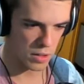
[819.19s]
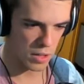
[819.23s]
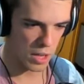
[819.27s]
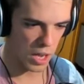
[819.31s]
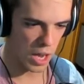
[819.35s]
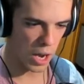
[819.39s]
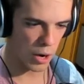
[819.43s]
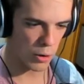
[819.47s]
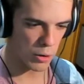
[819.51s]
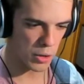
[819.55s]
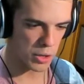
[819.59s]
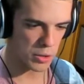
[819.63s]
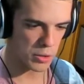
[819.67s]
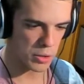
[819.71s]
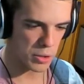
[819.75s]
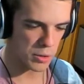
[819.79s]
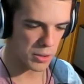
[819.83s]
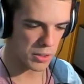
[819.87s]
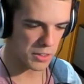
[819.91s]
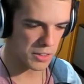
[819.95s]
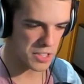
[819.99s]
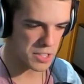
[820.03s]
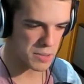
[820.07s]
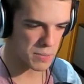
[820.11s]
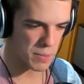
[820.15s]
How are you
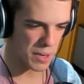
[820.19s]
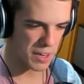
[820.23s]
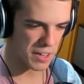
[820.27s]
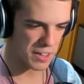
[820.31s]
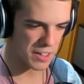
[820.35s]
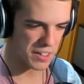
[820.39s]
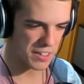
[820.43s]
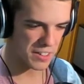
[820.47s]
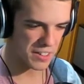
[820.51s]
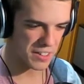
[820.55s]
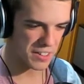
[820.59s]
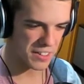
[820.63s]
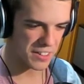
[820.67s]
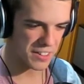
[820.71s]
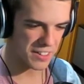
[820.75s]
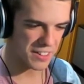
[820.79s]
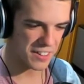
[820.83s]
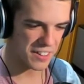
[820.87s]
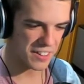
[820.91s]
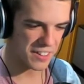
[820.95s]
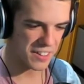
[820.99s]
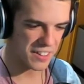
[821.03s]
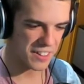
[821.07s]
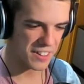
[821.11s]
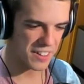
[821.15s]
doing this, Mae?
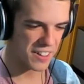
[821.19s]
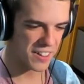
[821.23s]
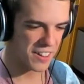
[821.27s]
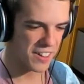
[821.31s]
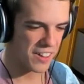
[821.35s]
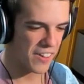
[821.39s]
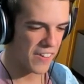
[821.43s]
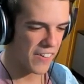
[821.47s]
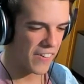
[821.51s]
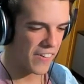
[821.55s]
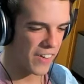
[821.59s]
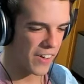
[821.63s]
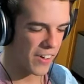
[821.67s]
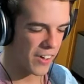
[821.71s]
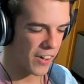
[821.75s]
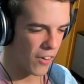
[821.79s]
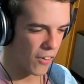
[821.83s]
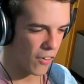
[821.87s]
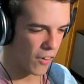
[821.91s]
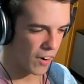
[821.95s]
Oh,